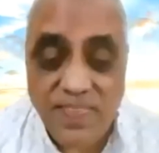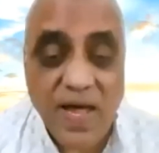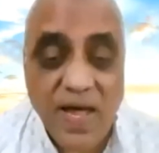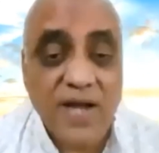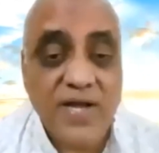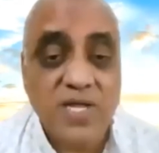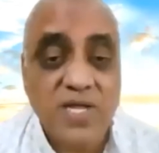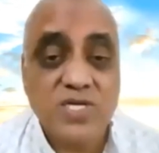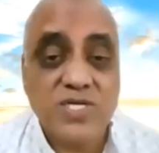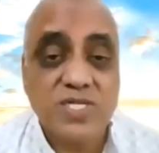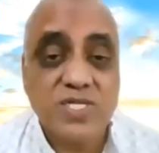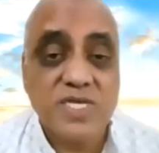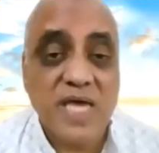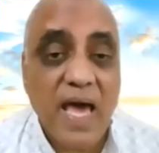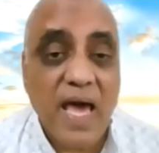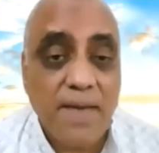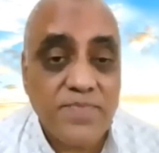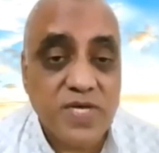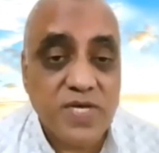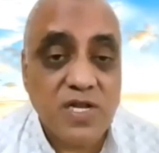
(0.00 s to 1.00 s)
That is
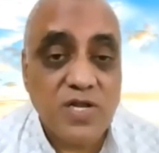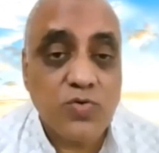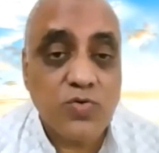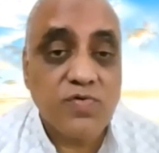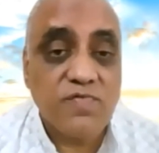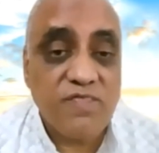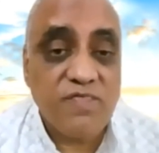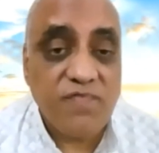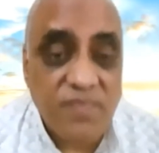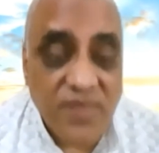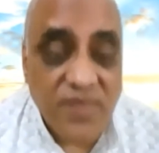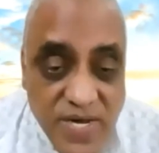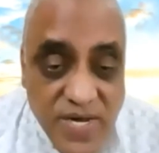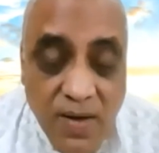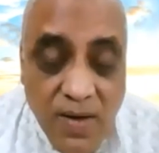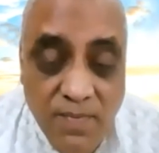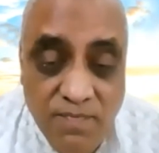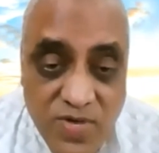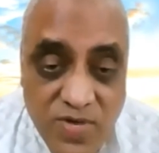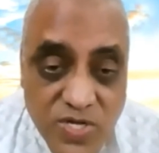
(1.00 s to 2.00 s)
the absolute
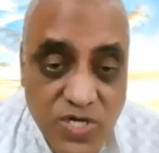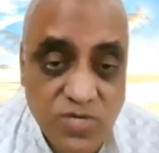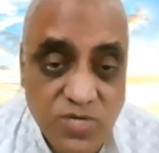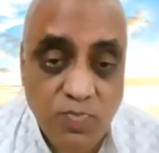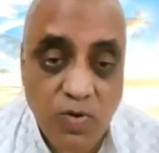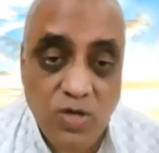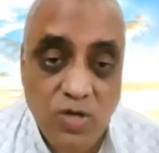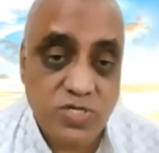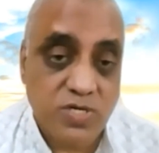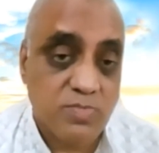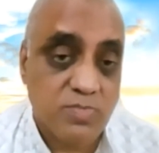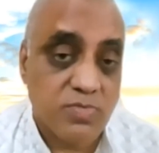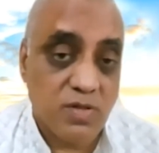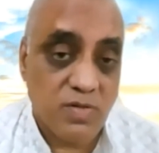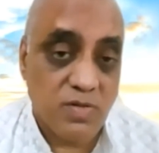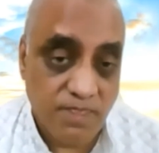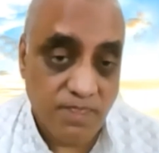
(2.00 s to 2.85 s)
freedom which is possible.